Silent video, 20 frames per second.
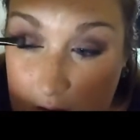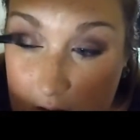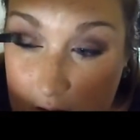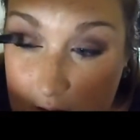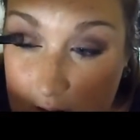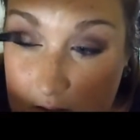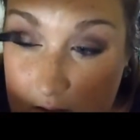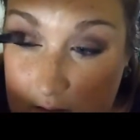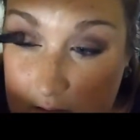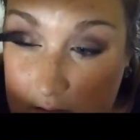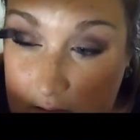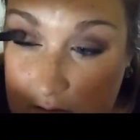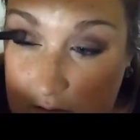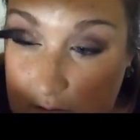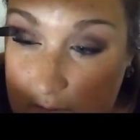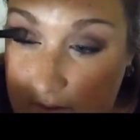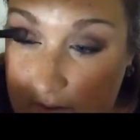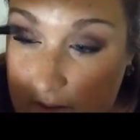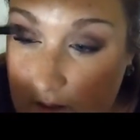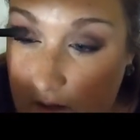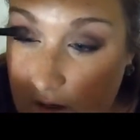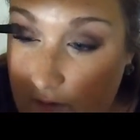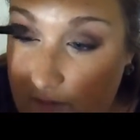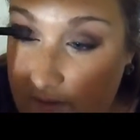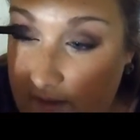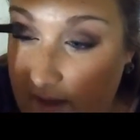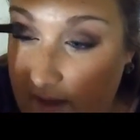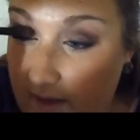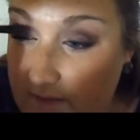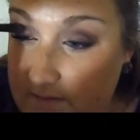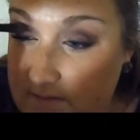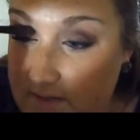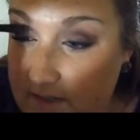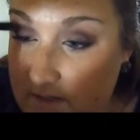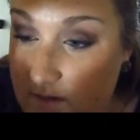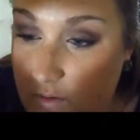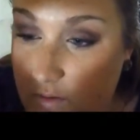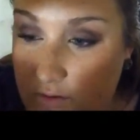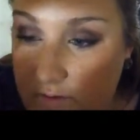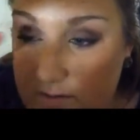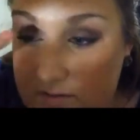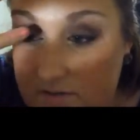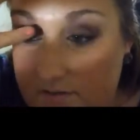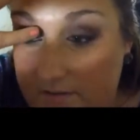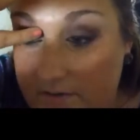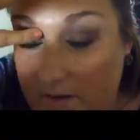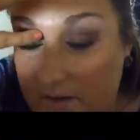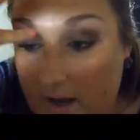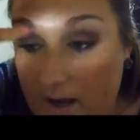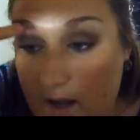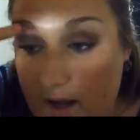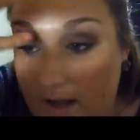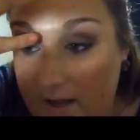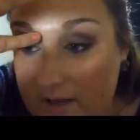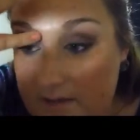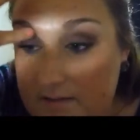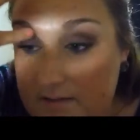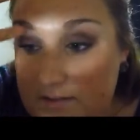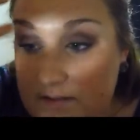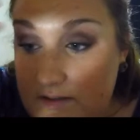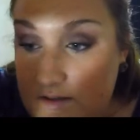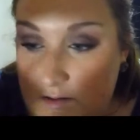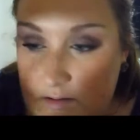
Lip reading: And a little bit on the outside corners of your eyes.